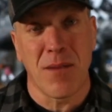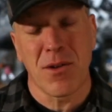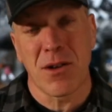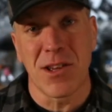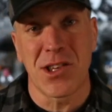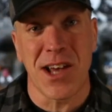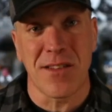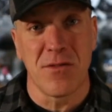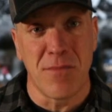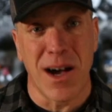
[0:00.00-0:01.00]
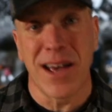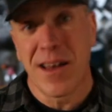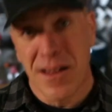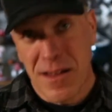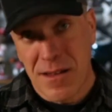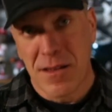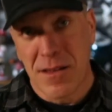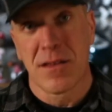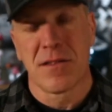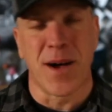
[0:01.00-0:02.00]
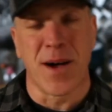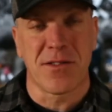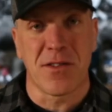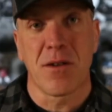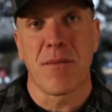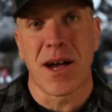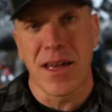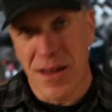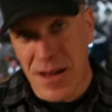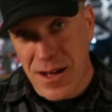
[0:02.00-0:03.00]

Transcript: I'm going to reach out to my sponsor, my